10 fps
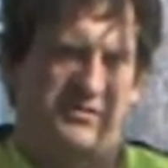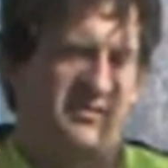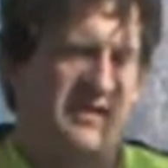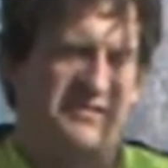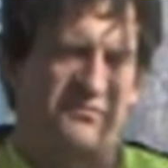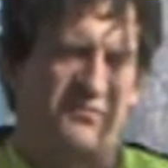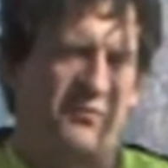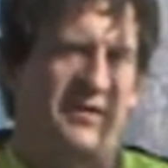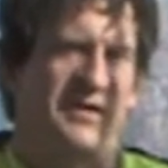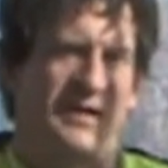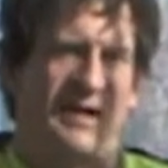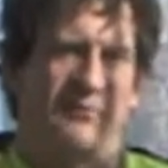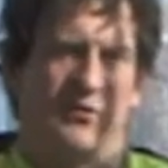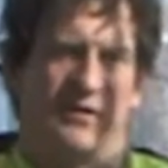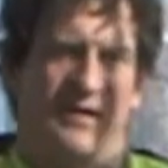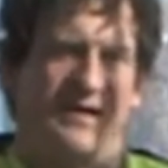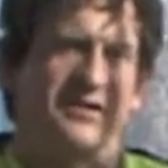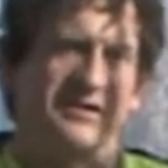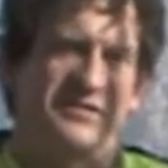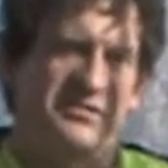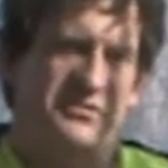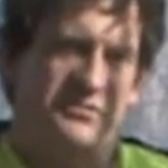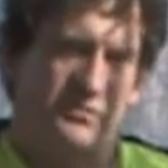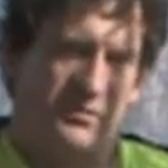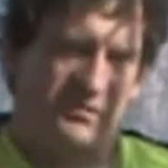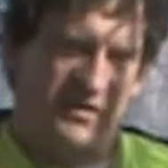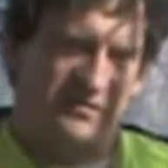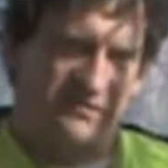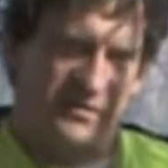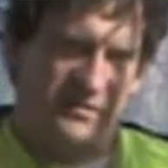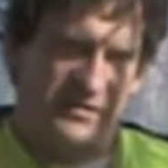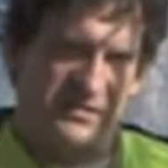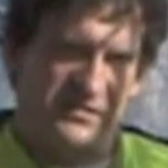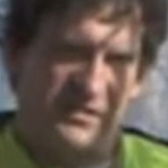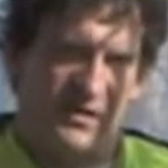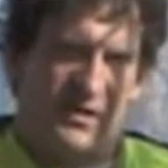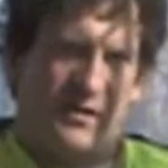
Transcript: So that's really a lot more analogous to what a mainframe is,